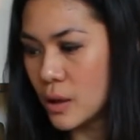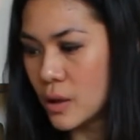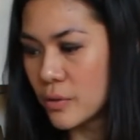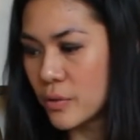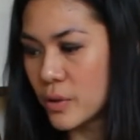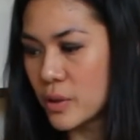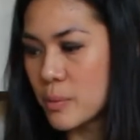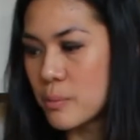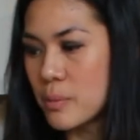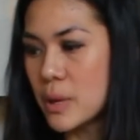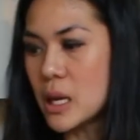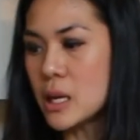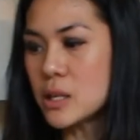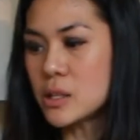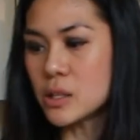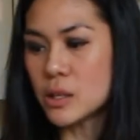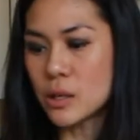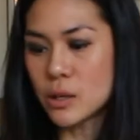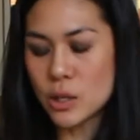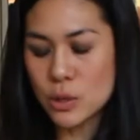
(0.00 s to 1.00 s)
For the
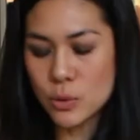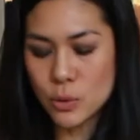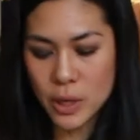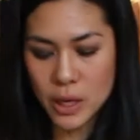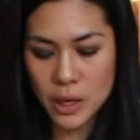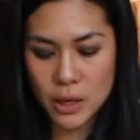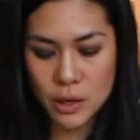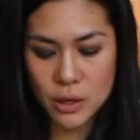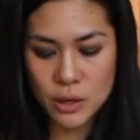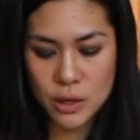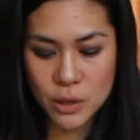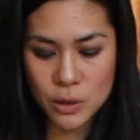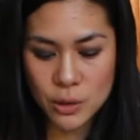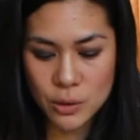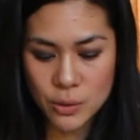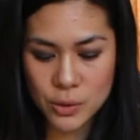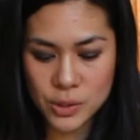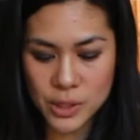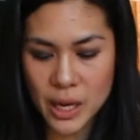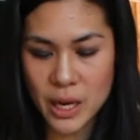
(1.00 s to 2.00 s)
meat, you can
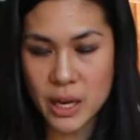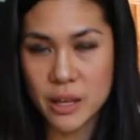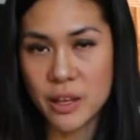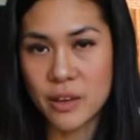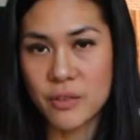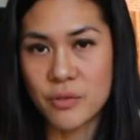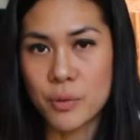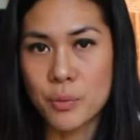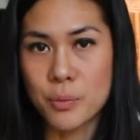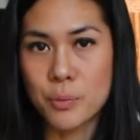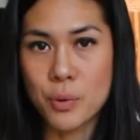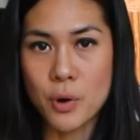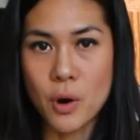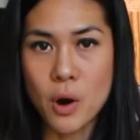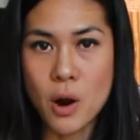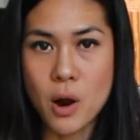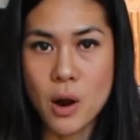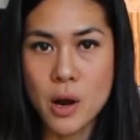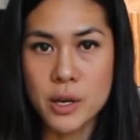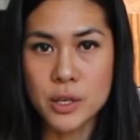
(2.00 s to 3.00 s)
use anything from
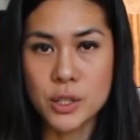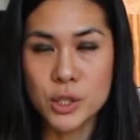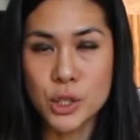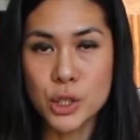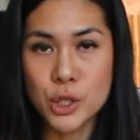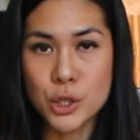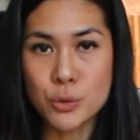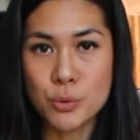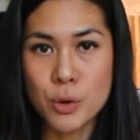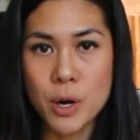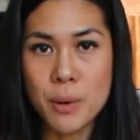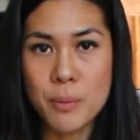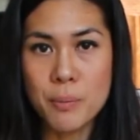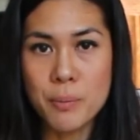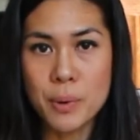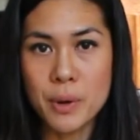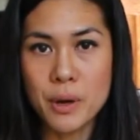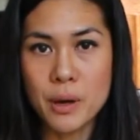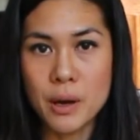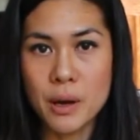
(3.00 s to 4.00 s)
prawns,
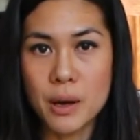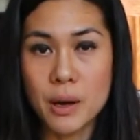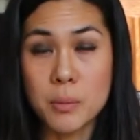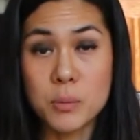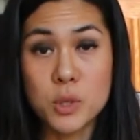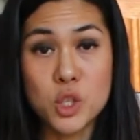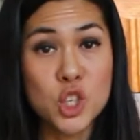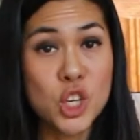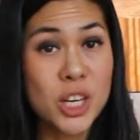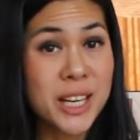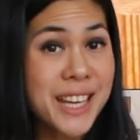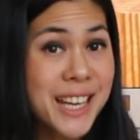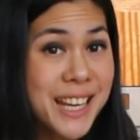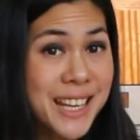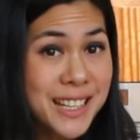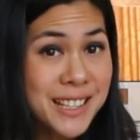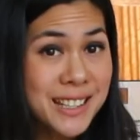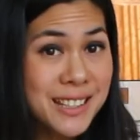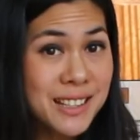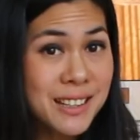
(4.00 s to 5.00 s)
shrimp,
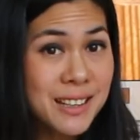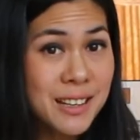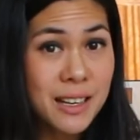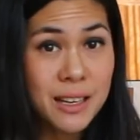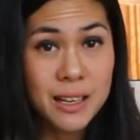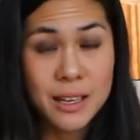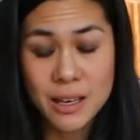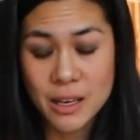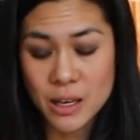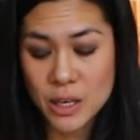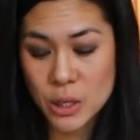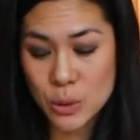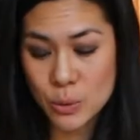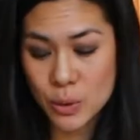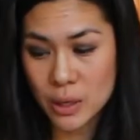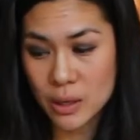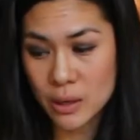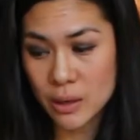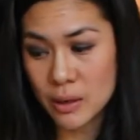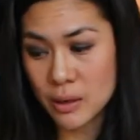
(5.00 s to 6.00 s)
chicken. You
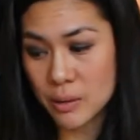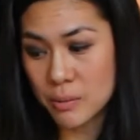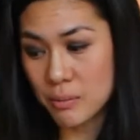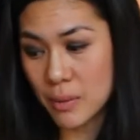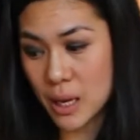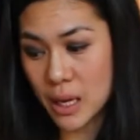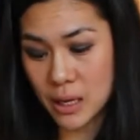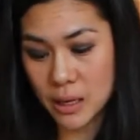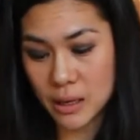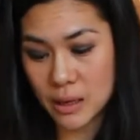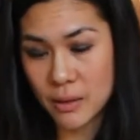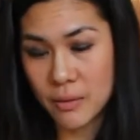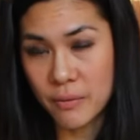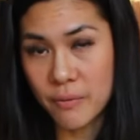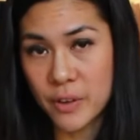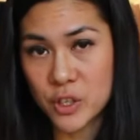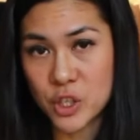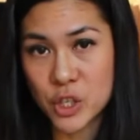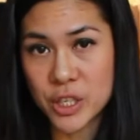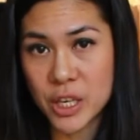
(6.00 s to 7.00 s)
can make it
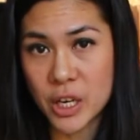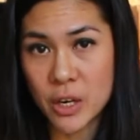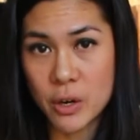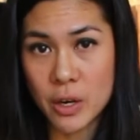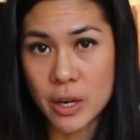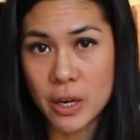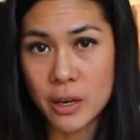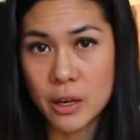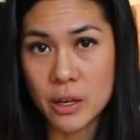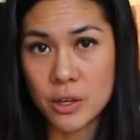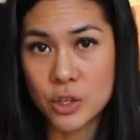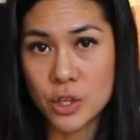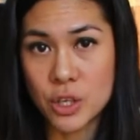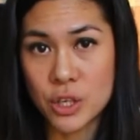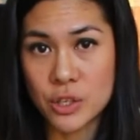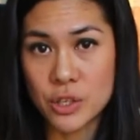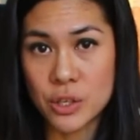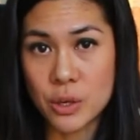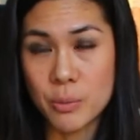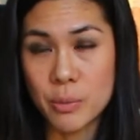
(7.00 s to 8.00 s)
vegetarian and
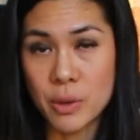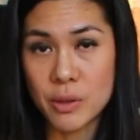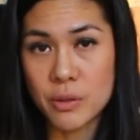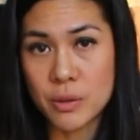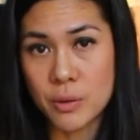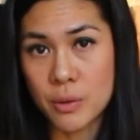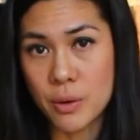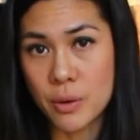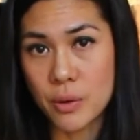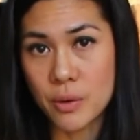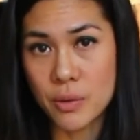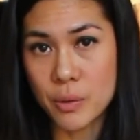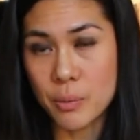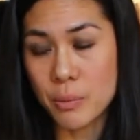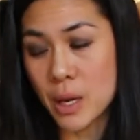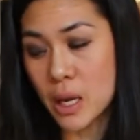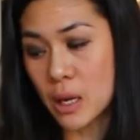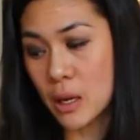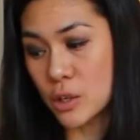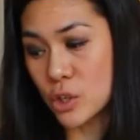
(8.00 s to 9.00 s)
just omit the
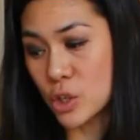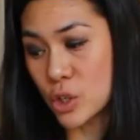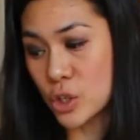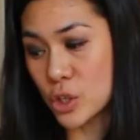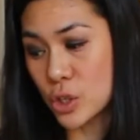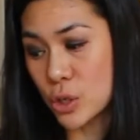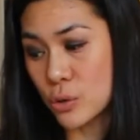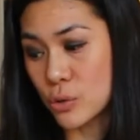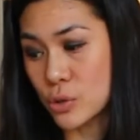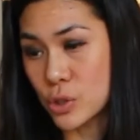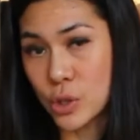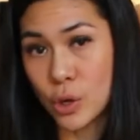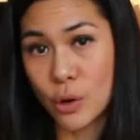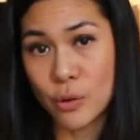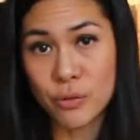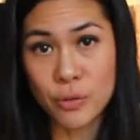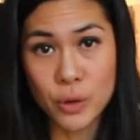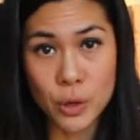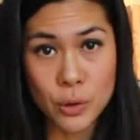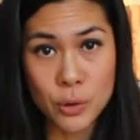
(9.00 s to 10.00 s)
meat and just use
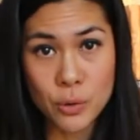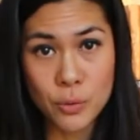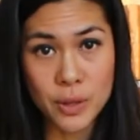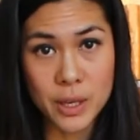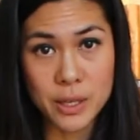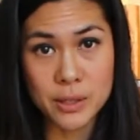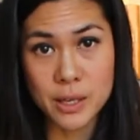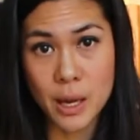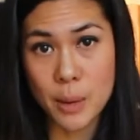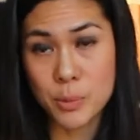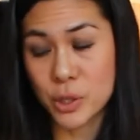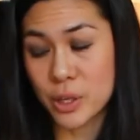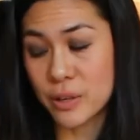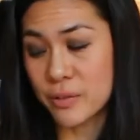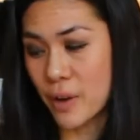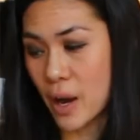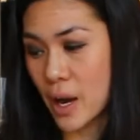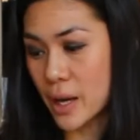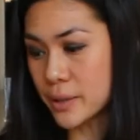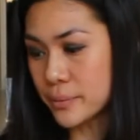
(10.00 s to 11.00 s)
tofu. That's
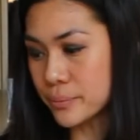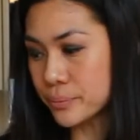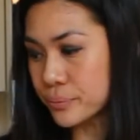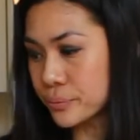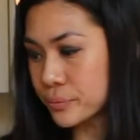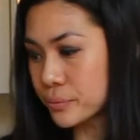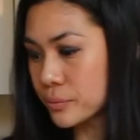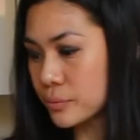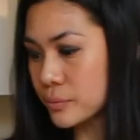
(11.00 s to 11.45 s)
absolutely fine.